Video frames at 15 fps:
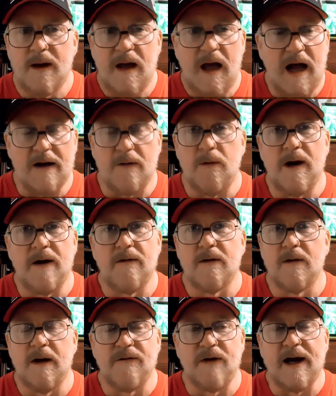
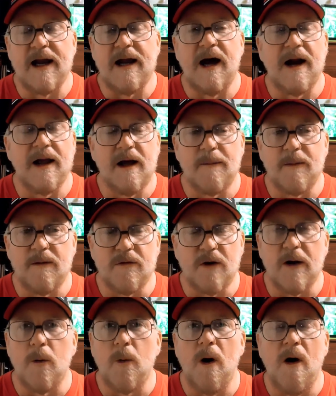If I got up and tried
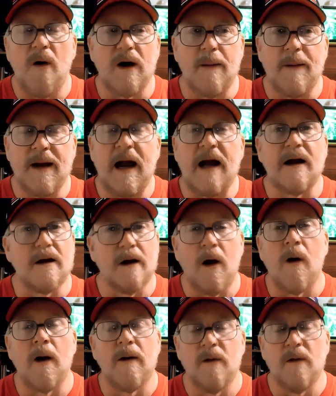to walk, I could
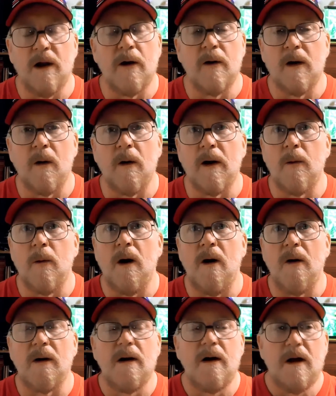literally hardly walk.